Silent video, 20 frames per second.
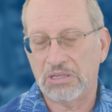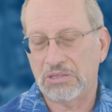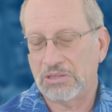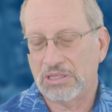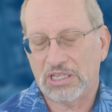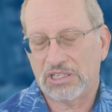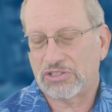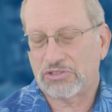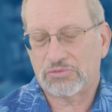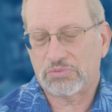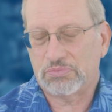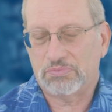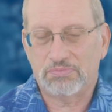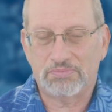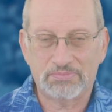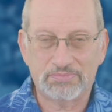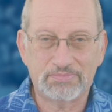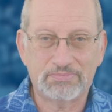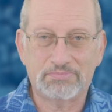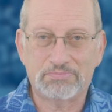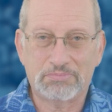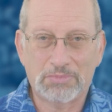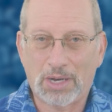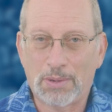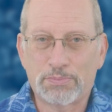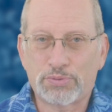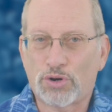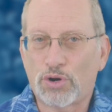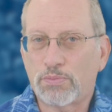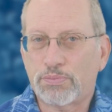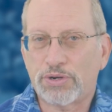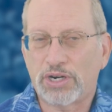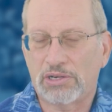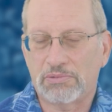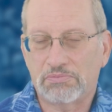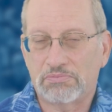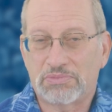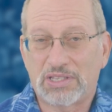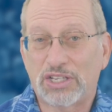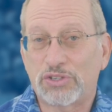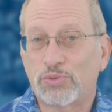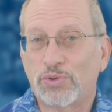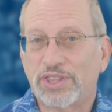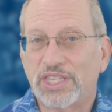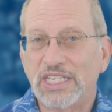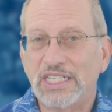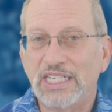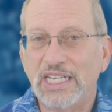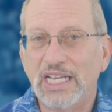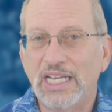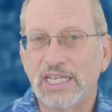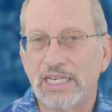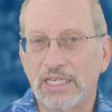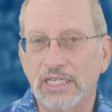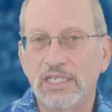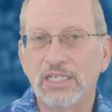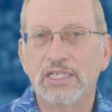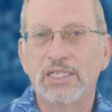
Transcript: That's appropriate. That's what they did.